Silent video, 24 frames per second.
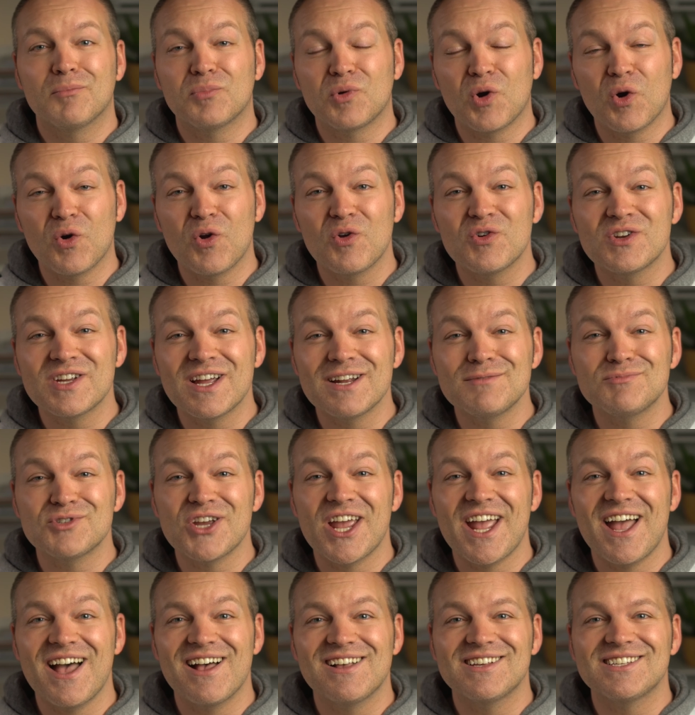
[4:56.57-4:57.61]

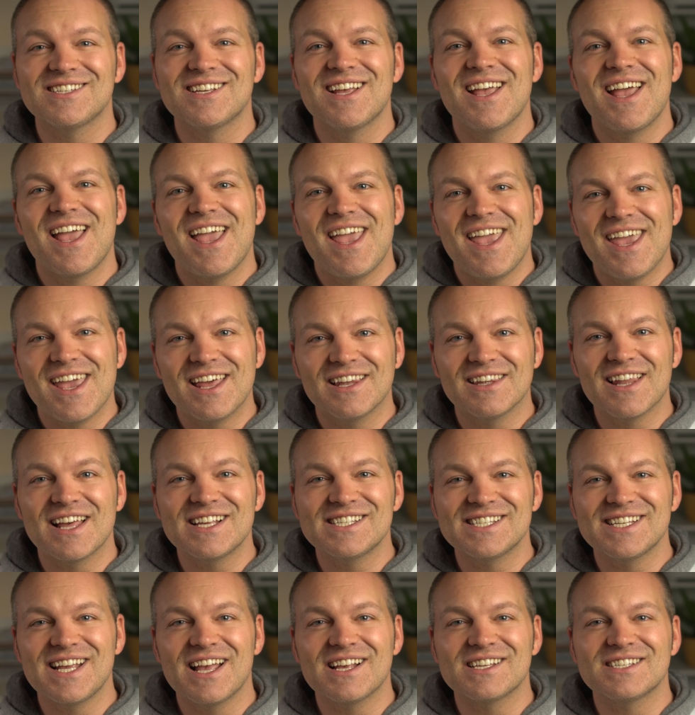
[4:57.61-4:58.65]
Prototype.js, and
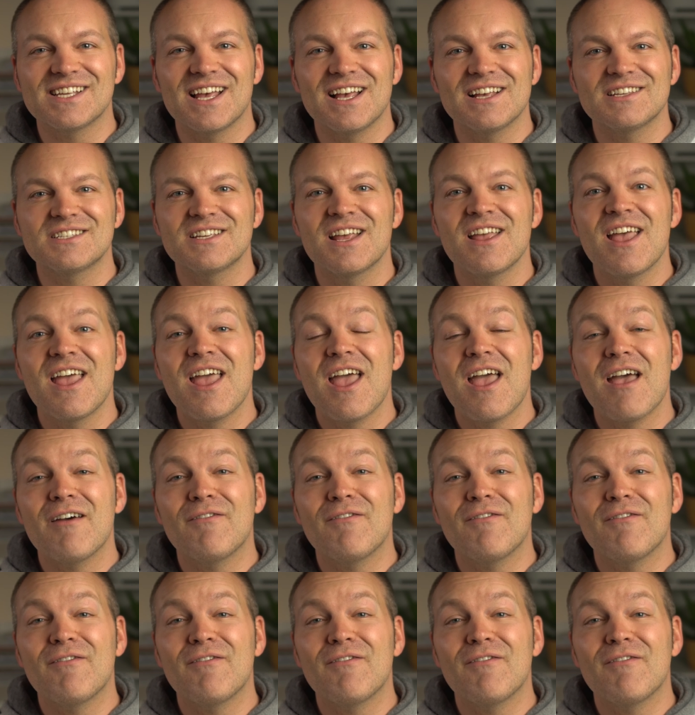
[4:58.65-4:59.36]
Less CSS